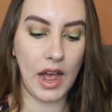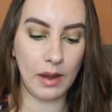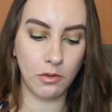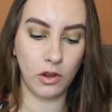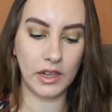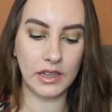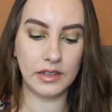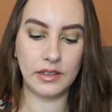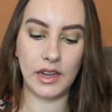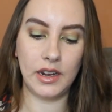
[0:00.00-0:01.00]
I'm rolling
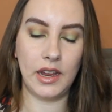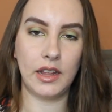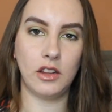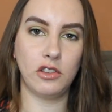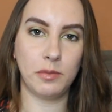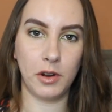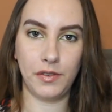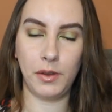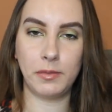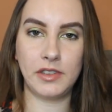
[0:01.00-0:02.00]
this in and those
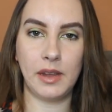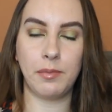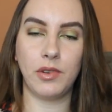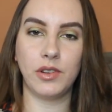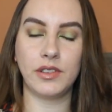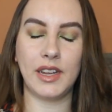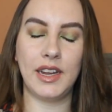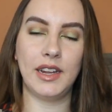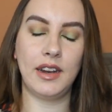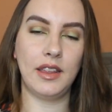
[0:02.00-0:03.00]
perfume samples
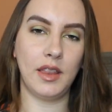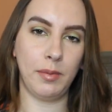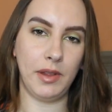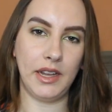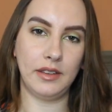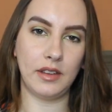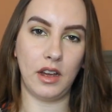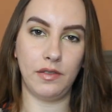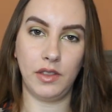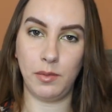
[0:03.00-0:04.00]
in the place
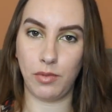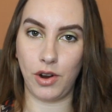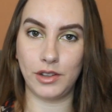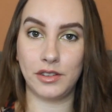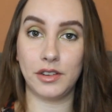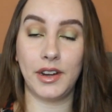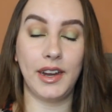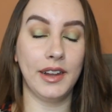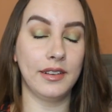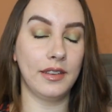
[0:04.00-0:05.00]
of the bronzer
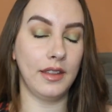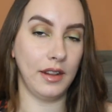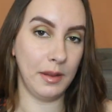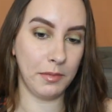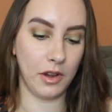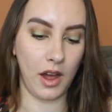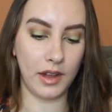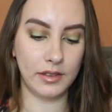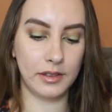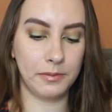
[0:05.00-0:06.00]
and the lip
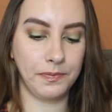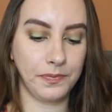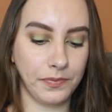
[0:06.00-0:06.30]
gloss